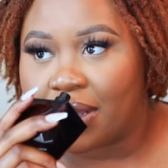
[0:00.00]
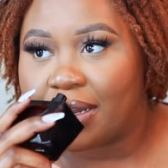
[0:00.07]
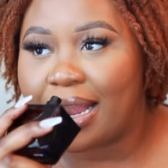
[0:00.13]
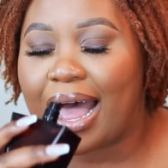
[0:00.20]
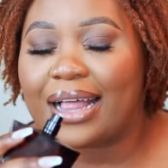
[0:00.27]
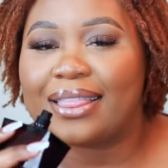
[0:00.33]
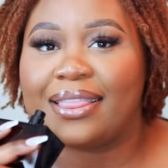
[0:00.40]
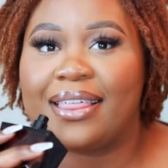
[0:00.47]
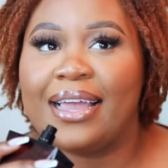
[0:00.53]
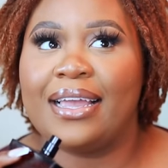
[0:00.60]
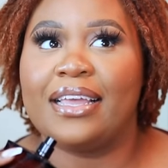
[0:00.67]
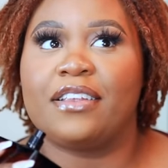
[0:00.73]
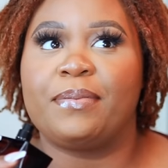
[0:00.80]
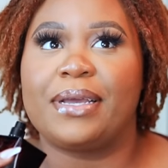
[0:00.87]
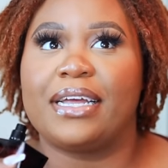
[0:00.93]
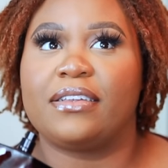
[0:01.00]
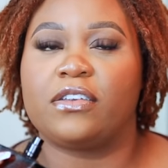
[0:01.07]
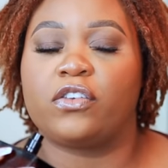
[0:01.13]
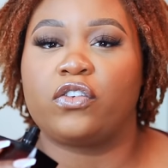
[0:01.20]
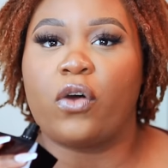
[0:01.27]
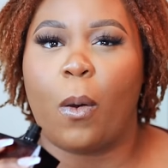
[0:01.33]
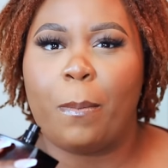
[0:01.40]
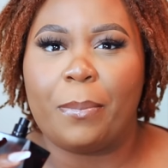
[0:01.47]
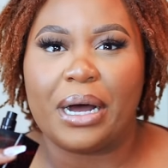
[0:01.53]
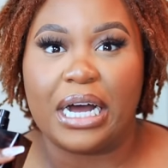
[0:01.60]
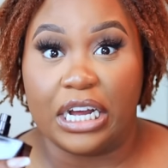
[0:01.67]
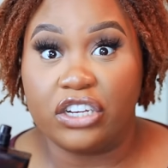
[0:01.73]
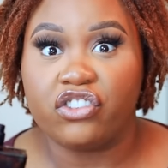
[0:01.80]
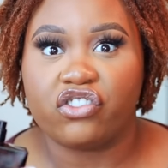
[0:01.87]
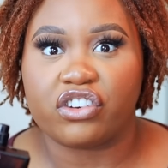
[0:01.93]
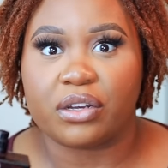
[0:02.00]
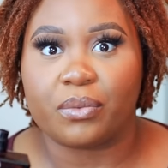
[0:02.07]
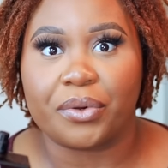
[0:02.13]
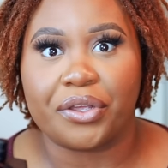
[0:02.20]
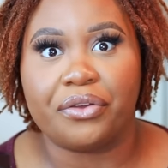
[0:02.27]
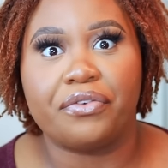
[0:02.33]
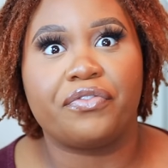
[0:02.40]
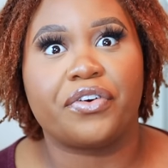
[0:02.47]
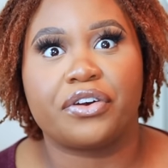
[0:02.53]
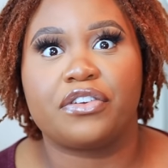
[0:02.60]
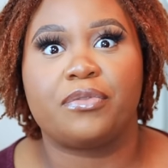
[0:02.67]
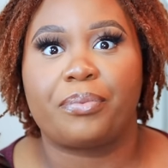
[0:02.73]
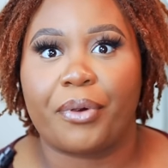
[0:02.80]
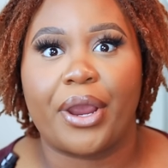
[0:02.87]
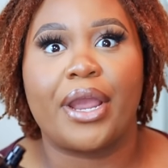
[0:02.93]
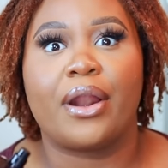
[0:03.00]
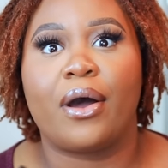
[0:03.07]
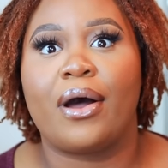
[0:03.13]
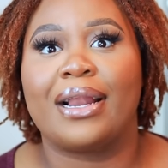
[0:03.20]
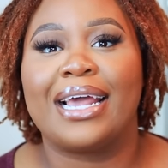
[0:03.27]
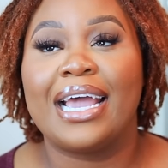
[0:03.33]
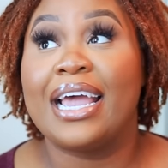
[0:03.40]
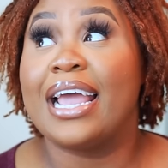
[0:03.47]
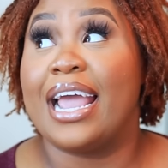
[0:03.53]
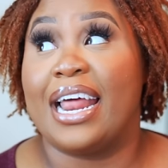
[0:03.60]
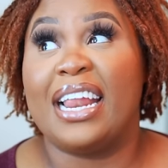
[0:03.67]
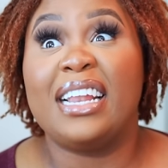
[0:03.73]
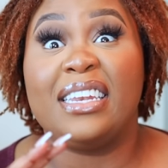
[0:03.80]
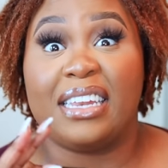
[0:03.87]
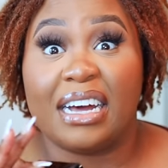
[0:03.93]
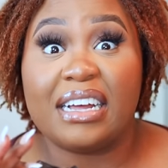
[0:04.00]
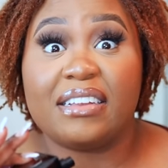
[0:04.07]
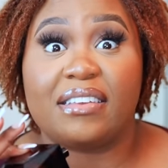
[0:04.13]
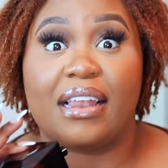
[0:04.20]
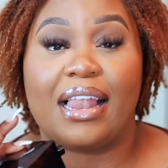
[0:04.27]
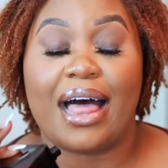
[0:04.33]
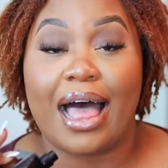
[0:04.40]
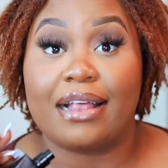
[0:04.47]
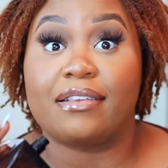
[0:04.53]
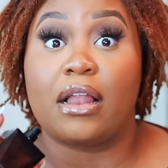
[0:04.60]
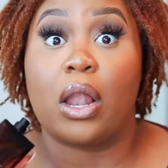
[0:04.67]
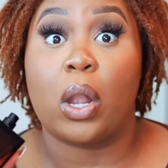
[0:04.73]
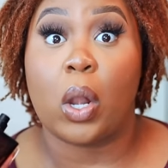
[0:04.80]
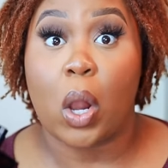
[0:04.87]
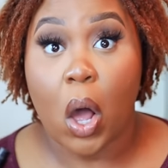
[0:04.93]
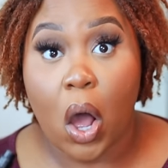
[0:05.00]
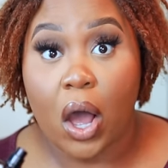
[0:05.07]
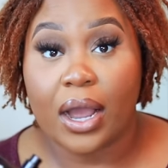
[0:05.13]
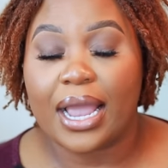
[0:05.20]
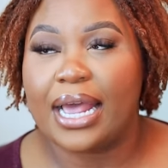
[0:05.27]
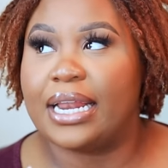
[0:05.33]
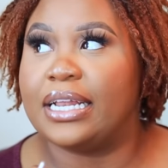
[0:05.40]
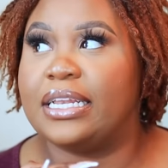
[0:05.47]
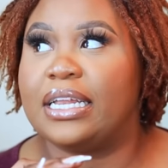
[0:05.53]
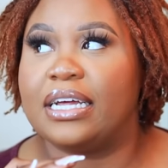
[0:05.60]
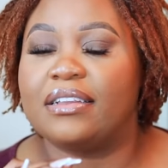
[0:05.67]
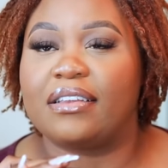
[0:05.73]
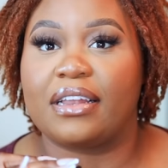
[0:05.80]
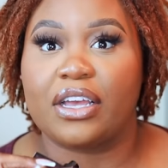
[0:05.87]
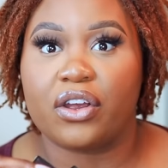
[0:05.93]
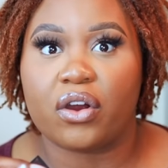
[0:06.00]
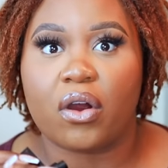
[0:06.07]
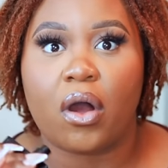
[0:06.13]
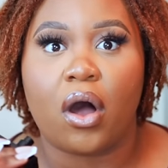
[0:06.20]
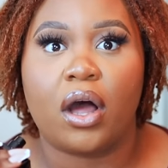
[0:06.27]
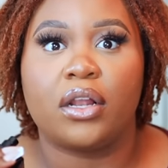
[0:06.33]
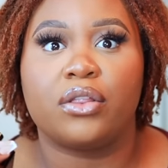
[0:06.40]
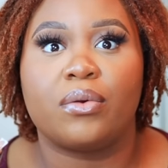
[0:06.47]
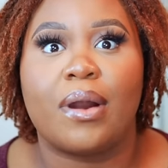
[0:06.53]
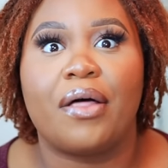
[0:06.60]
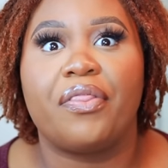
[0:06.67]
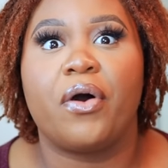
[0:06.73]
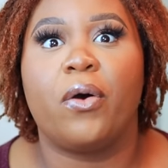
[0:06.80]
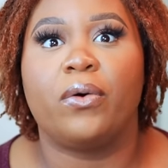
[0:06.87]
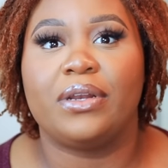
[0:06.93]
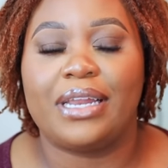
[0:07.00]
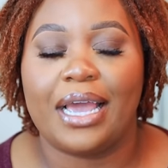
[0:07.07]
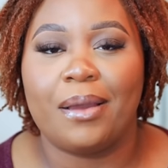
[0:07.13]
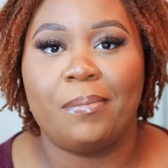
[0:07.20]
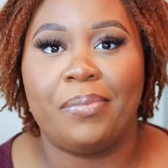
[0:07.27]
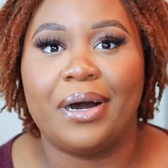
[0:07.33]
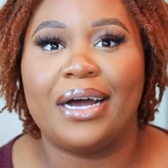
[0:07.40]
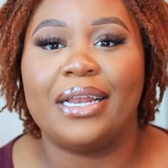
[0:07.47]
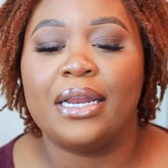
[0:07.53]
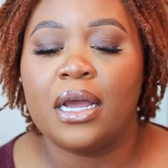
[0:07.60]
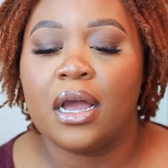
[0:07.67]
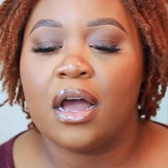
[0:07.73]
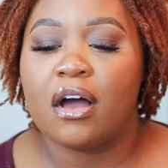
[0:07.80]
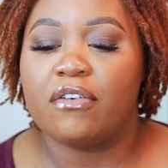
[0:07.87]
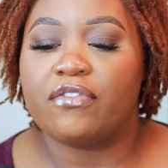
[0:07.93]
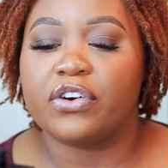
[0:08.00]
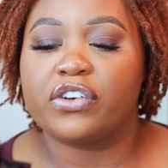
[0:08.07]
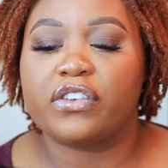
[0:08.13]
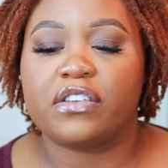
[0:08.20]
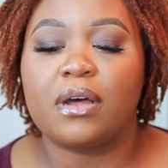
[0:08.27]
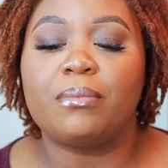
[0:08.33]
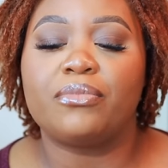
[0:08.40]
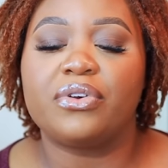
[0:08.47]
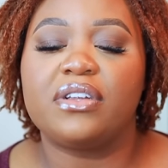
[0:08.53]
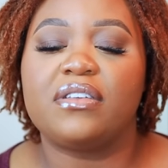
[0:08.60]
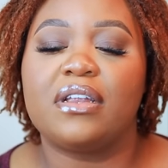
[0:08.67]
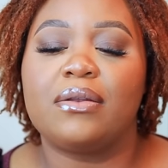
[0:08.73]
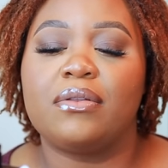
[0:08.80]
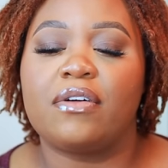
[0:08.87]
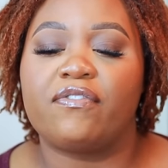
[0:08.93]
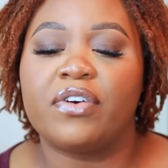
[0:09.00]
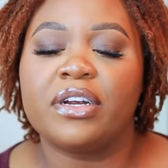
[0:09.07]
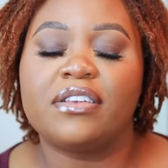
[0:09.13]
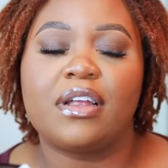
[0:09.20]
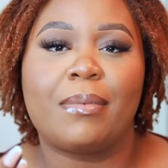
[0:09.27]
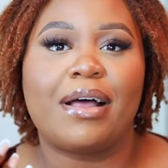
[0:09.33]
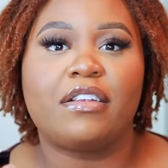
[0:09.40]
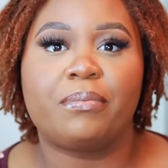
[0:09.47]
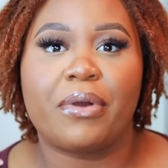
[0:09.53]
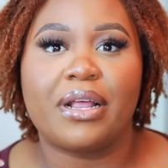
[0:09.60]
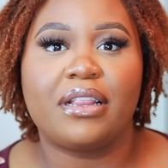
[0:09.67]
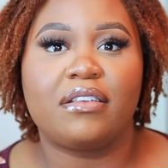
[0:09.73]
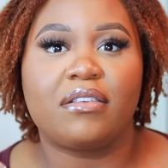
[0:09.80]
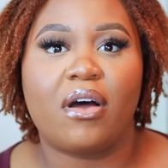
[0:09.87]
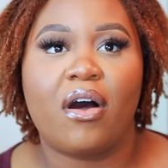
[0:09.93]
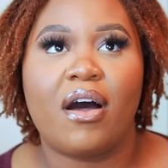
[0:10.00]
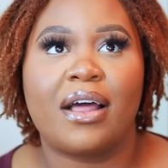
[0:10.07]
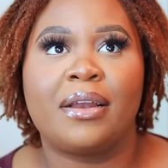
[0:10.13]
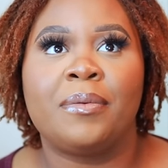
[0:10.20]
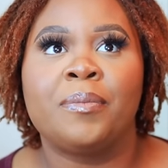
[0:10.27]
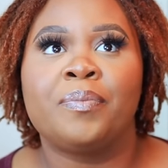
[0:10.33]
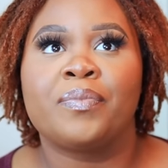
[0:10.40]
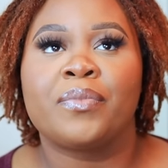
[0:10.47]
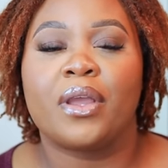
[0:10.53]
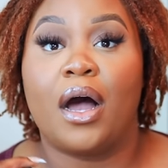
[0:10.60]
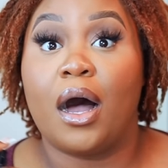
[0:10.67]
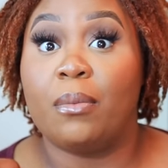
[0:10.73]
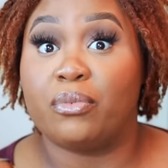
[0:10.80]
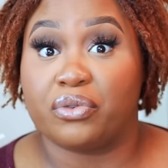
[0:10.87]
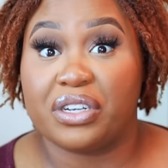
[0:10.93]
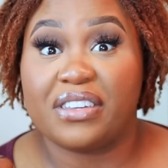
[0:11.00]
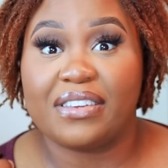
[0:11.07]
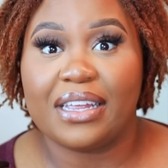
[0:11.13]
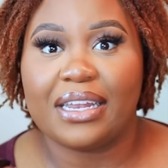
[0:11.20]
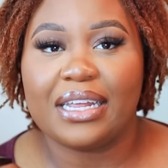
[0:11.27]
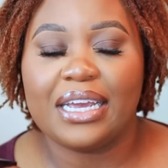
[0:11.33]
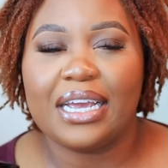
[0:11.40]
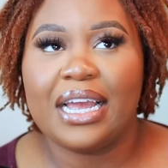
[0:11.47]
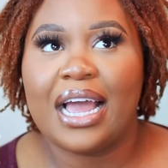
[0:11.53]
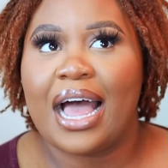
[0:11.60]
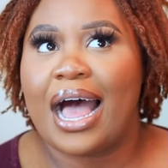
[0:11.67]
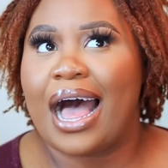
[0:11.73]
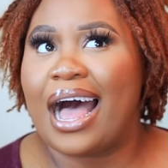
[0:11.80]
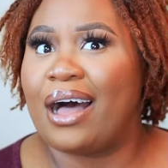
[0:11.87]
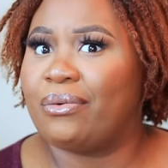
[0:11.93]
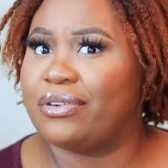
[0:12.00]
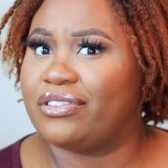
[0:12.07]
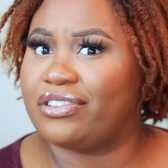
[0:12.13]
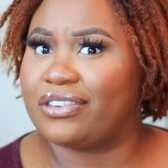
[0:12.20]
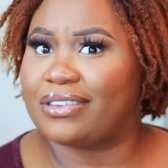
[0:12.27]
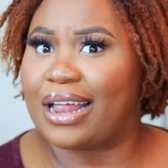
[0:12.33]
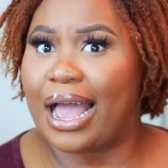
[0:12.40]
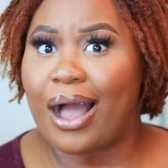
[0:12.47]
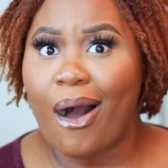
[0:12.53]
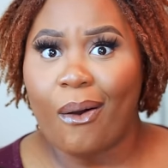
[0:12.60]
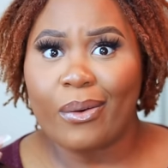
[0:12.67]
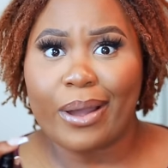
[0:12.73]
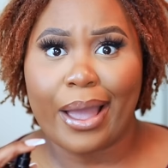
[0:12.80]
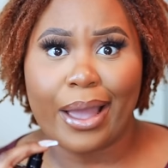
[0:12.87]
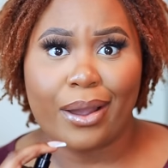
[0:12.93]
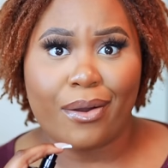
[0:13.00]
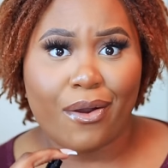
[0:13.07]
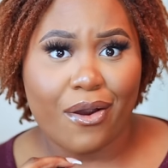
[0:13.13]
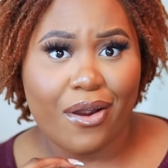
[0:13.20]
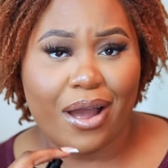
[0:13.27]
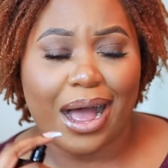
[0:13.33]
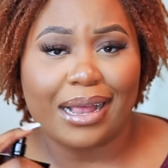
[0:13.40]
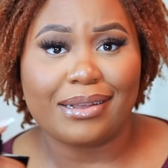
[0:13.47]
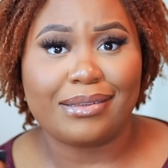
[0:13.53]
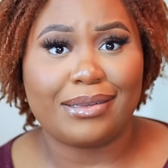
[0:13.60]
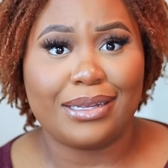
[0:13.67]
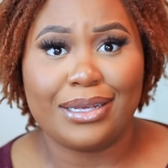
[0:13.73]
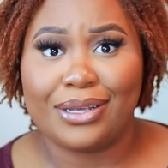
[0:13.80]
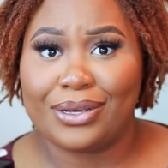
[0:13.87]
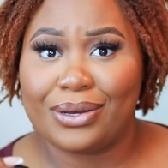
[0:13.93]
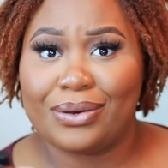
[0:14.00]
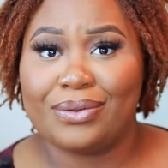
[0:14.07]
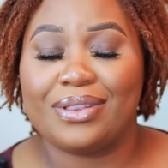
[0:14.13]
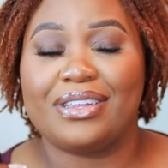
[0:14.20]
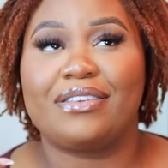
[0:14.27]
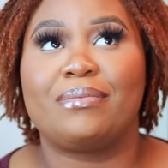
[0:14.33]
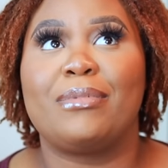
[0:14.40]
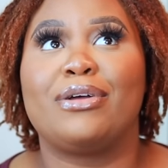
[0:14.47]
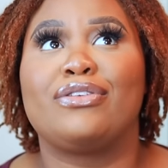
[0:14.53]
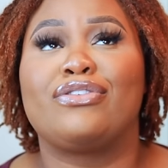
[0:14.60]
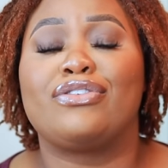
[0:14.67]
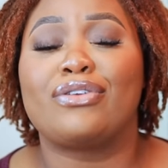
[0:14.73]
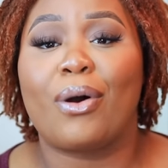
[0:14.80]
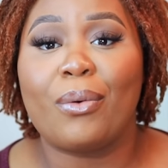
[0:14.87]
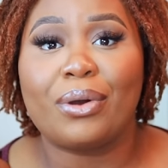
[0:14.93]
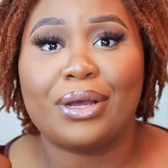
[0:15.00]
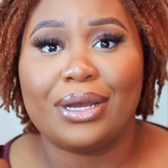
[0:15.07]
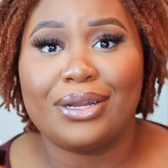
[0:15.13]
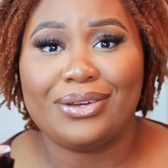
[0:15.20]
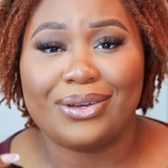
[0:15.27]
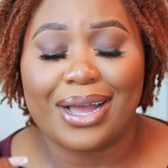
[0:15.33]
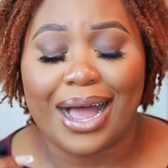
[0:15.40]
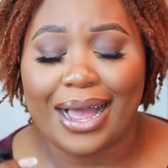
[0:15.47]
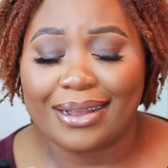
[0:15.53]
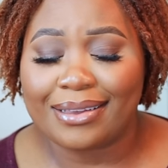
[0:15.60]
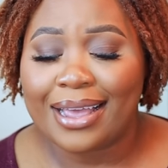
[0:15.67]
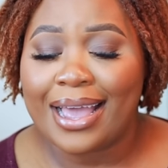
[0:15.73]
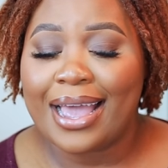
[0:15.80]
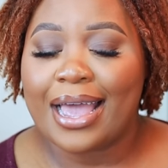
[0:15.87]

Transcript: Now, I think it's because it's so pungent when you first spray it on, and it does last long, and it does linger on throughout the whole day. But for some reason, the first time I sprayed this on um recently, I was just like, okay girl, I see you. This smells so good, you guys.